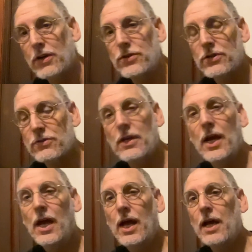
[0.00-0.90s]
just
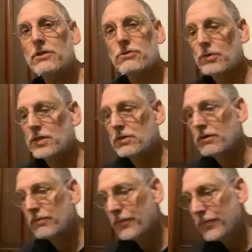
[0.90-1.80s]
exquisite.
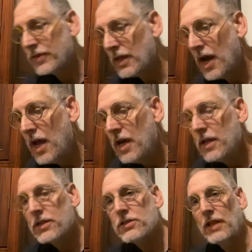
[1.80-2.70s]

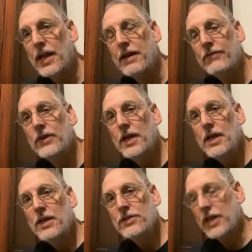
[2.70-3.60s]
The slave
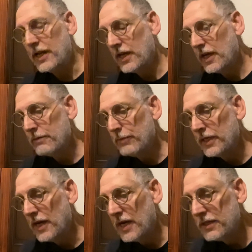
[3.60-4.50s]
singing at
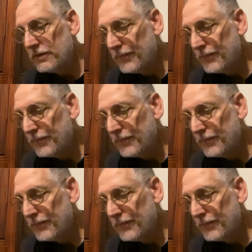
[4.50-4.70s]
midnight.